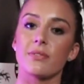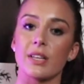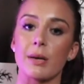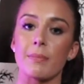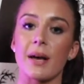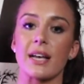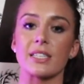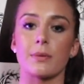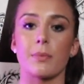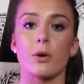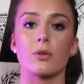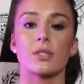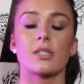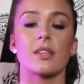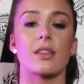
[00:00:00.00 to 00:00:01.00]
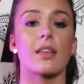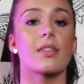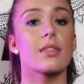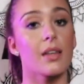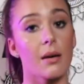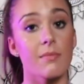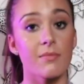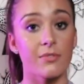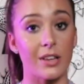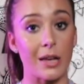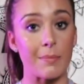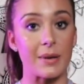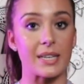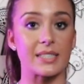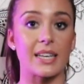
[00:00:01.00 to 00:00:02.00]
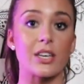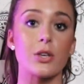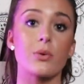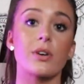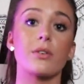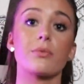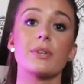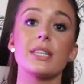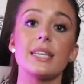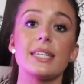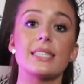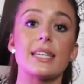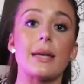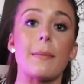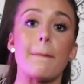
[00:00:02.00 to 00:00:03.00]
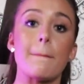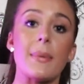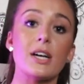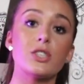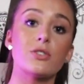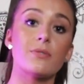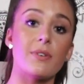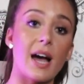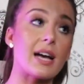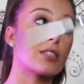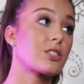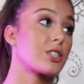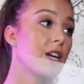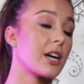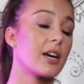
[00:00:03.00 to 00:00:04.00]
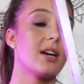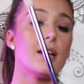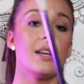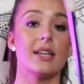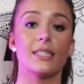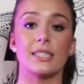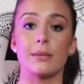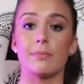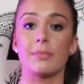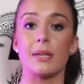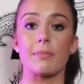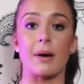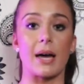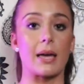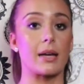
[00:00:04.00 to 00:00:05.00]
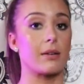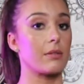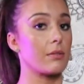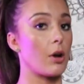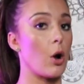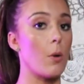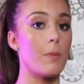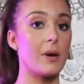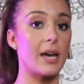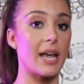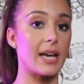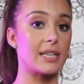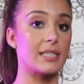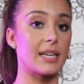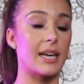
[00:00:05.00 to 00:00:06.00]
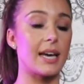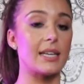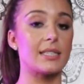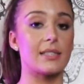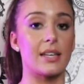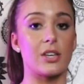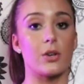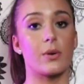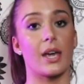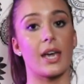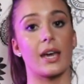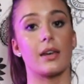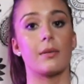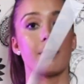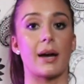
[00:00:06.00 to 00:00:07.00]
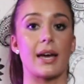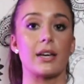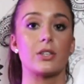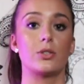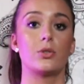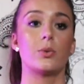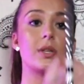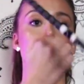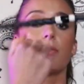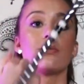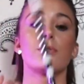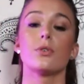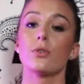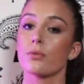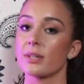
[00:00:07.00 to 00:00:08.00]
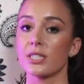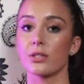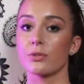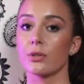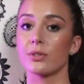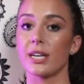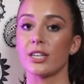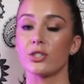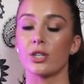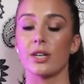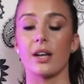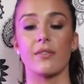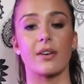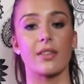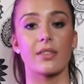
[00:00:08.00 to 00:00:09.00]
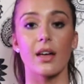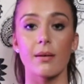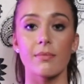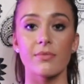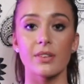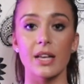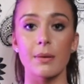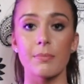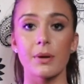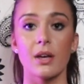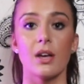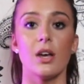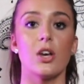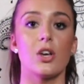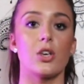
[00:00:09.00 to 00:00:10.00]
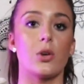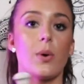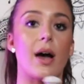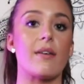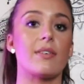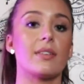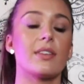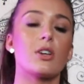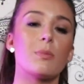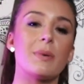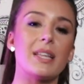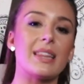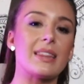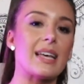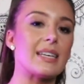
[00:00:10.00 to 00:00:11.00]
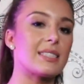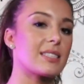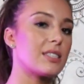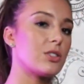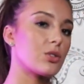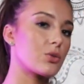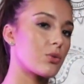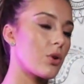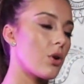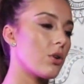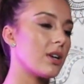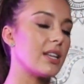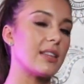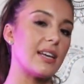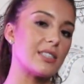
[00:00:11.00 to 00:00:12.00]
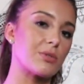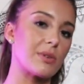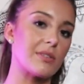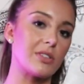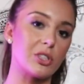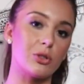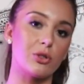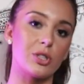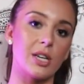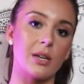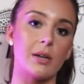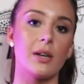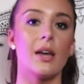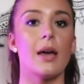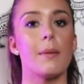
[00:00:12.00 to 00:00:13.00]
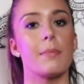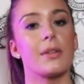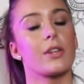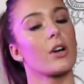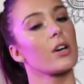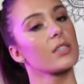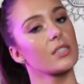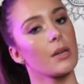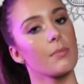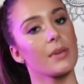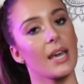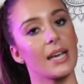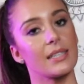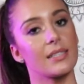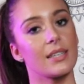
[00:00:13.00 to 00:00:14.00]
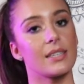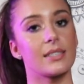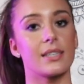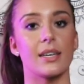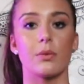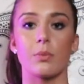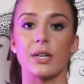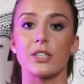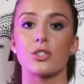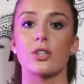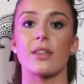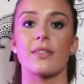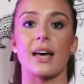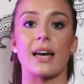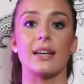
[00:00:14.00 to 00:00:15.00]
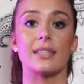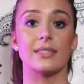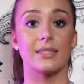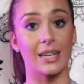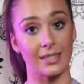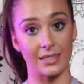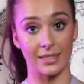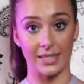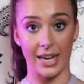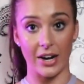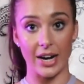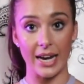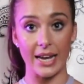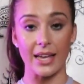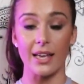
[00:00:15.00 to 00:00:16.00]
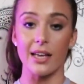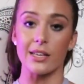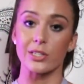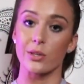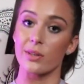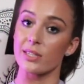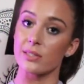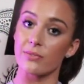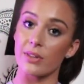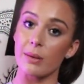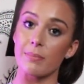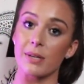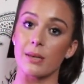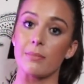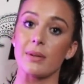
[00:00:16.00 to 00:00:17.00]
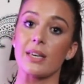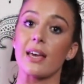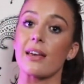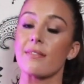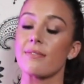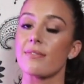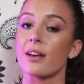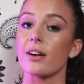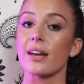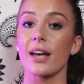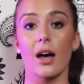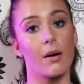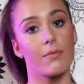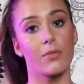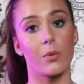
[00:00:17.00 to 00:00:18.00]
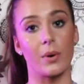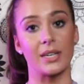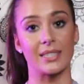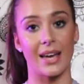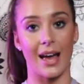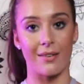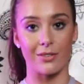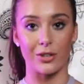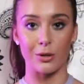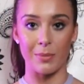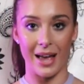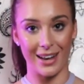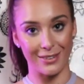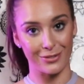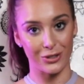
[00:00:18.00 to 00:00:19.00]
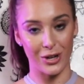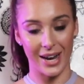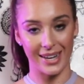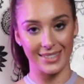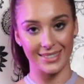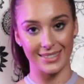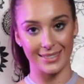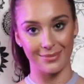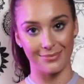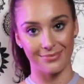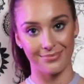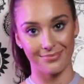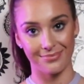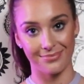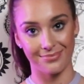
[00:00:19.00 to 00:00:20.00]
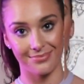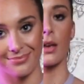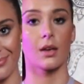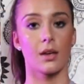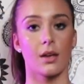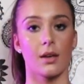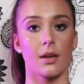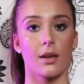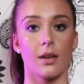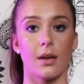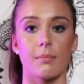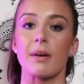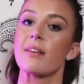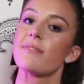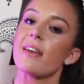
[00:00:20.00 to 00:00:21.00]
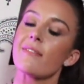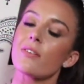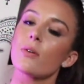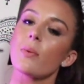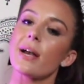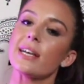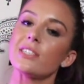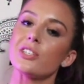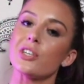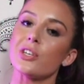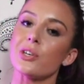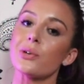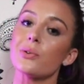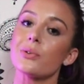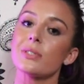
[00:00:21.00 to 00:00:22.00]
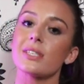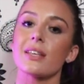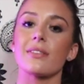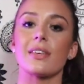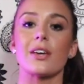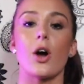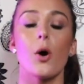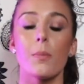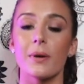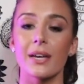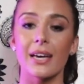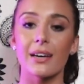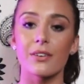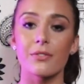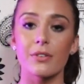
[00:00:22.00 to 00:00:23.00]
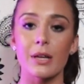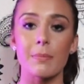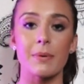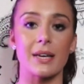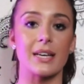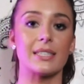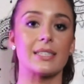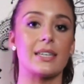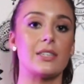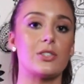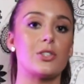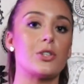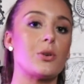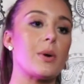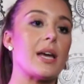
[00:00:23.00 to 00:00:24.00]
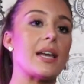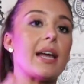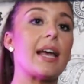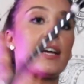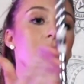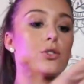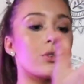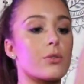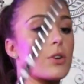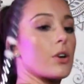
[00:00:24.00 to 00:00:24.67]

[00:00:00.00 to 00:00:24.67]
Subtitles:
flip, as opposed to the thumb flip, is that you can release it much faster simply by open-handing it than you can by doing the full wrist rotation of a thumb flip. You have a little bit less control and less revolution, but there are some cases in which that is necessary. So this flip can be a very helpful one to have in your bag of tricks. My favorite way to use the open hand flip is into an angel